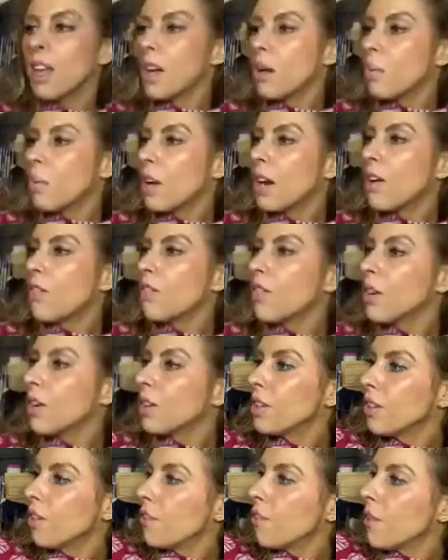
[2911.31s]
when I've cut
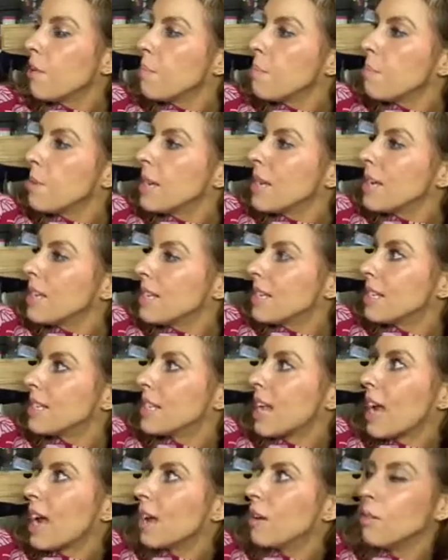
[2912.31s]
the front pieces
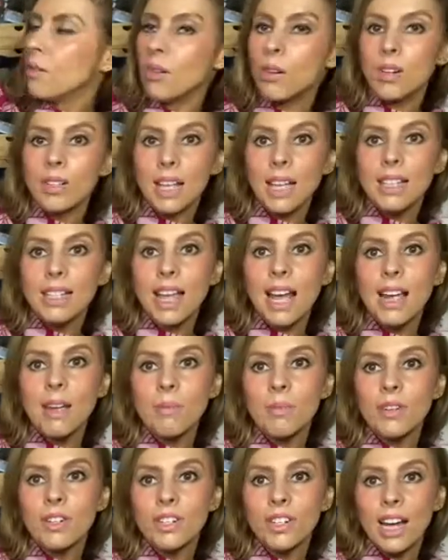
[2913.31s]
out look that's how
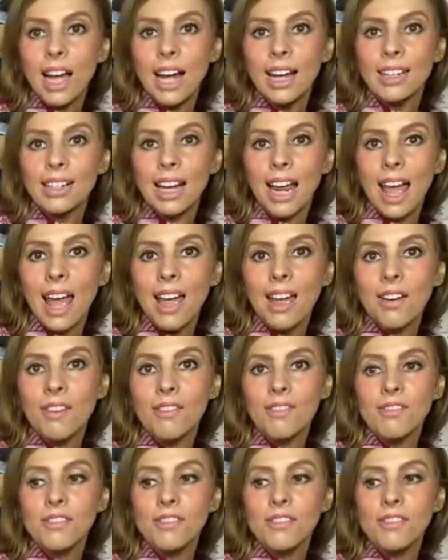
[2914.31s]
much I had left